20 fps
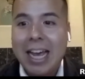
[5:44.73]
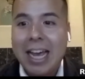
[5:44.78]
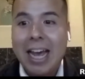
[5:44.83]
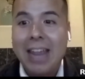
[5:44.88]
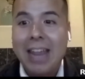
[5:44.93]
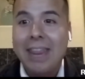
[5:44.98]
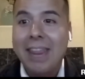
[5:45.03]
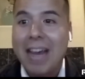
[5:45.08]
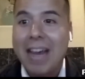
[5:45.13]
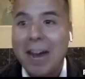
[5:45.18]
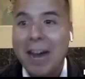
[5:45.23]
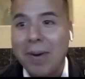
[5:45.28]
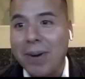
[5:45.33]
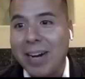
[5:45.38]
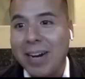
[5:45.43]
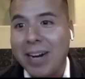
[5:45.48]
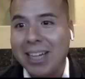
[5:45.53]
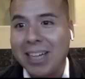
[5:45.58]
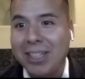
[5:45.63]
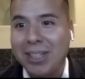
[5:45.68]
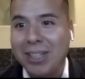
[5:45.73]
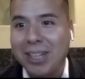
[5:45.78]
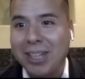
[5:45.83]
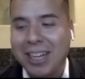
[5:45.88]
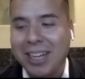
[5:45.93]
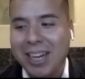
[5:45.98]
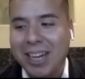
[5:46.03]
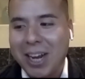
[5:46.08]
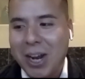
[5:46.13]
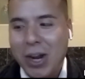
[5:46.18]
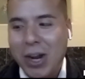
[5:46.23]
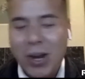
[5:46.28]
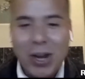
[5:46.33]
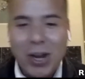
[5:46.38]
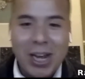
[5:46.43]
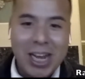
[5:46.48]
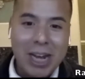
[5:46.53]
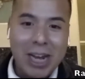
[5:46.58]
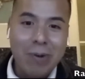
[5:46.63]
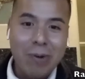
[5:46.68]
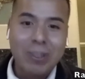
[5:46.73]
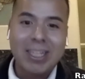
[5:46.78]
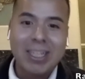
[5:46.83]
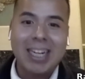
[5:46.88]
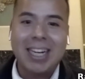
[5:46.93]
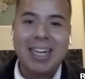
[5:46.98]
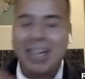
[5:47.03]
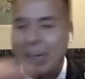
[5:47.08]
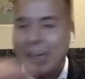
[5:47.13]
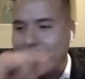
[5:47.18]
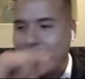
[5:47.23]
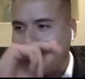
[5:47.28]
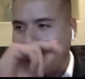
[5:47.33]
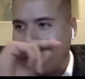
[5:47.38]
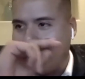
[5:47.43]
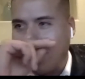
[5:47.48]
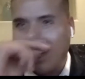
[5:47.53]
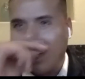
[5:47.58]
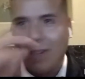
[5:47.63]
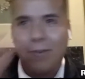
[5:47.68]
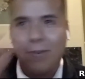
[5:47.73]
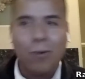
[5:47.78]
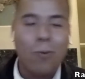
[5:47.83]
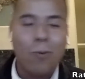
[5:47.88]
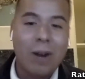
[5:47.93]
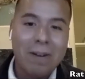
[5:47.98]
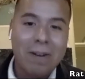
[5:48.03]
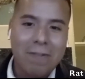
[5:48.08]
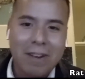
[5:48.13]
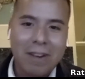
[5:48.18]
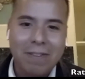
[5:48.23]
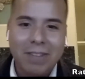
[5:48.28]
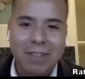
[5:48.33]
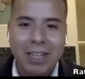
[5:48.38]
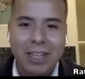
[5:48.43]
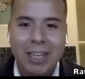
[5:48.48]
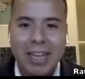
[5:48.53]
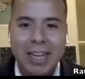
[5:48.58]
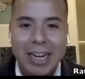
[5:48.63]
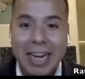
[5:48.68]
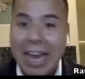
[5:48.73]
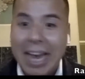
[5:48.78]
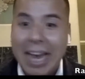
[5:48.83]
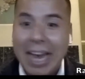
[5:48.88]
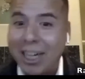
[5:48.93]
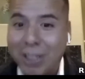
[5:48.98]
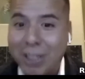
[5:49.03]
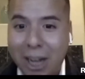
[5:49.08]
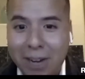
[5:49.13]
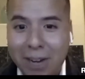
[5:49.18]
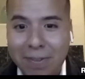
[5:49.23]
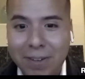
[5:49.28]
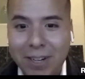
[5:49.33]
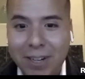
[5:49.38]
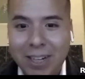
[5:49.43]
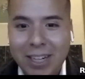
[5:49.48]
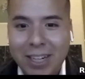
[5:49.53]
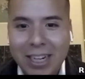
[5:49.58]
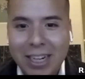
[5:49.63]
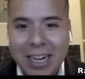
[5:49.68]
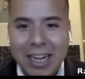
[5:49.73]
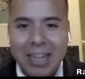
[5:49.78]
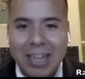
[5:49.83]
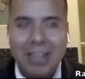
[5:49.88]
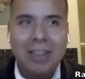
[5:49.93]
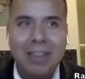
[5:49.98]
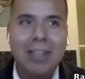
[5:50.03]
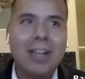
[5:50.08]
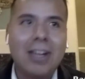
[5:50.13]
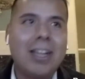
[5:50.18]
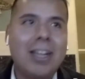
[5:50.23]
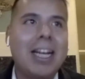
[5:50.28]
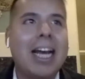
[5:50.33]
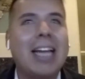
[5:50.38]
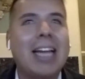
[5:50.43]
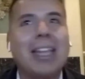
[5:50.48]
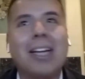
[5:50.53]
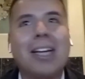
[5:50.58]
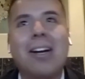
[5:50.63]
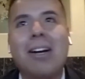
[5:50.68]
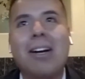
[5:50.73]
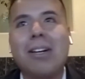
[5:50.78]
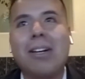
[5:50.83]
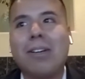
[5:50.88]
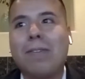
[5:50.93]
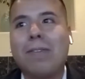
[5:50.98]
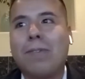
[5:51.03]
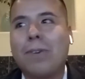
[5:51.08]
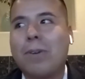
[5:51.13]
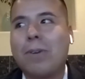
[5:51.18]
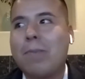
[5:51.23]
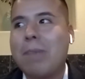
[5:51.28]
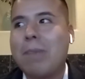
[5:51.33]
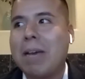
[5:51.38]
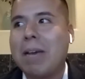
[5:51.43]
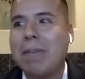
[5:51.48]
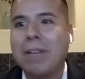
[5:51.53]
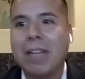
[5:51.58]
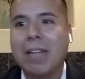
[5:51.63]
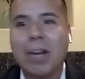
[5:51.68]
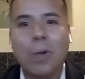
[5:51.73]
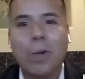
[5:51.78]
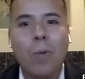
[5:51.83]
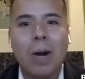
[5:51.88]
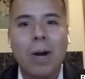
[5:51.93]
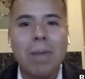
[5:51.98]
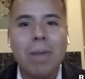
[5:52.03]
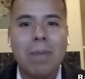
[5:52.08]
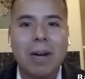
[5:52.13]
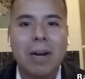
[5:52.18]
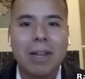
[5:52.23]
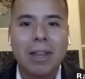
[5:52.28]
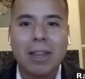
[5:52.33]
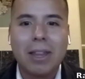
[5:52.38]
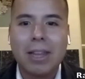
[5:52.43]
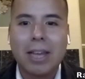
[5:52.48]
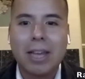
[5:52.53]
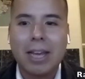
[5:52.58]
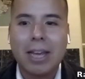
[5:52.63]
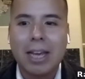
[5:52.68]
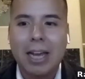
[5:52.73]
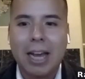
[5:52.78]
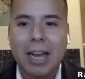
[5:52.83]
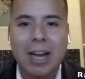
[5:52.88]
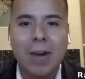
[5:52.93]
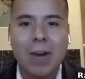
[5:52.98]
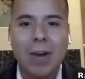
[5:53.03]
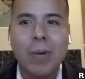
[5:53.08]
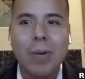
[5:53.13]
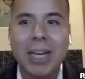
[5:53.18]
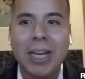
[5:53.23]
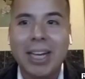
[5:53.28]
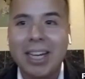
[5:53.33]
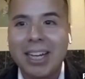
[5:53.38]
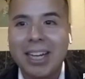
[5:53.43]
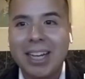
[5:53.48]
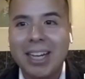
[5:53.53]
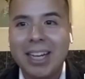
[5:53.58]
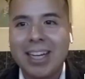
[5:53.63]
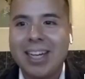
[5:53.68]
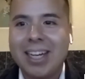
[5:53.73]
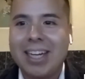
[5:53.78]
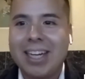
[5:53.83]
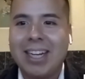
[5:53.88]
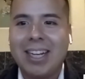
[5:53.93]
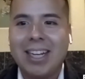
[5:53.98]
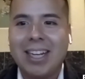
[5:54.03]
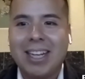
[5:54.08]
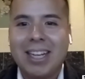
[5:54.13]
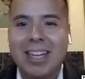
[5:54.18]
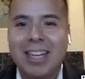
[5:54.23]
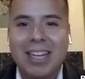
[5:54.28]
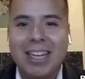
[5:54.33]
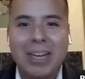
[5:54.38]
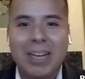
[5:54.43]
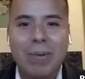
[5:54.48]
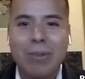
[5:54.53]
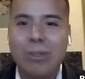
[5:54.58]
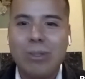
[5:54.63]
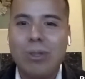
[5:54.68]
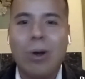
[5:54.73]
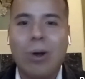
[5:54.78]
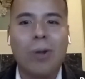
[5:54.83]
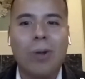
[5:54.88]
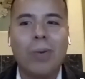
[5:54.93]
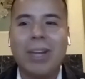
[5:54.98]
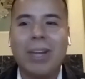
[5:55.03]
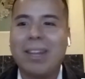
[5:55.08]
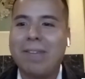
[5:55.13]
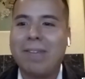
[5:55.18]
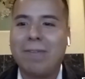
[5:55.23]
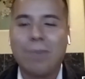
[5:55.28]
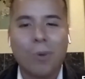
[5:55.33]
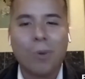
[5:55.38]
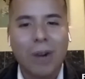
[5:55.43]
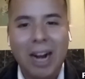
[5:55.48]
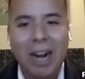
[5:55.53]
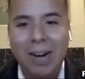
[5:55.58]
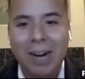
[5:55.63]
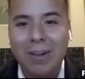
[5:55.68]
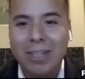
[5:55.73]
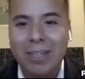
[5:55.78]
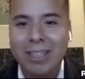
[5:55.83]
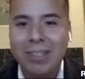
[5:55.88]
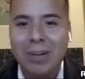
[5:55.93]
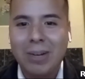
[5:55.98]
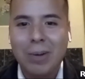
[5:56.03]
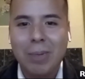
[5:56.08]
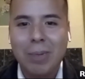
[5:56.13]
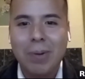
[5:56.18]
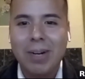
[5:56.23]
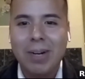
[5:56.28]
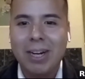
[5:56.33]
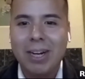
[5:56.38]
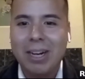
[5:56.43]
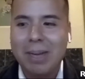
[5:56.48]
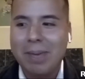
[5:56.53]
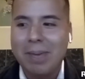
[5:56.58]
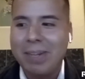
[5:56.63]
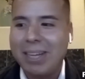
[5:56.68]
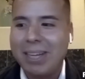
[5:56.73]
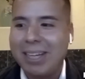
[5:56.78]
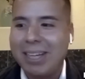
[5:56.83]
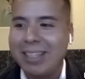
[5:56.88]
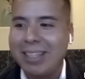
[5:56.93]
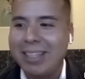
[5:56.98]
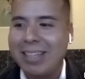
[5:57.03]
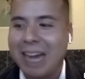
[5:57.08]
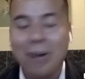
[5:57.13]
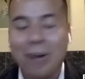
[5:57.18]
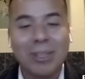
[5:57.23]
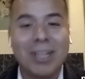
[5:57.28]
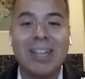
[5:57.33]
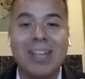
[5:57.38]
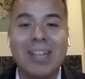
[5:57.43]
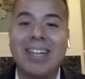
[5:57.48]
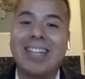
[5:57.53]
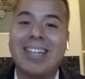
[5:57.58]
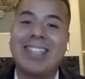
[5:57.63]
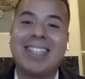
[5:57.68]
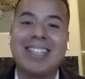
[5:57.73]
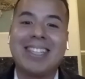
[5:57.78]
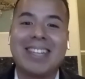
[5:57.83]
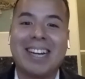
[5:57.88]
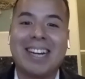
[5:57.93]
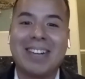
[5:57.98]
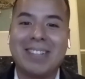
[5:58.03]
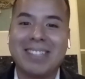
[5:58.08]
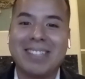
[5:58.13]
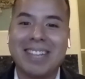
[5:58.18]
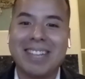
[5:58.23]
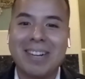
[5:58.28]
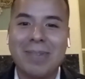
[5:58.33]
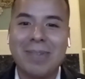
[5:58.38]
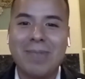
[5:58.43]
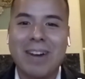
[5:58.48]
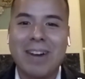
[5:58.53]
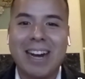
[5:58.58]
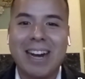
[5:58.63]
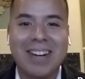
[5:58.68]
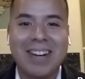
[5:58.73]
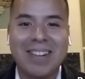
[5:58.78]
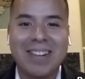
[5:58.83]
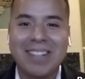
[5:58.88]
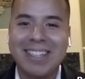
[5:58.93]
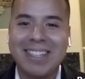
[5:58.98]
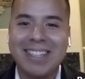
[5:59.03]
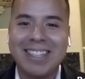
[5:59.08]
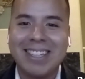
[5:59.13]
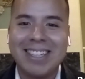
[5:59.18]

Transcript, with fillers: and that one actually it was like it was we sold it for 150 cash offer literally had the condo for maybe like one month and a week it was sold within four hours that we put in mls i was hooked i was like wow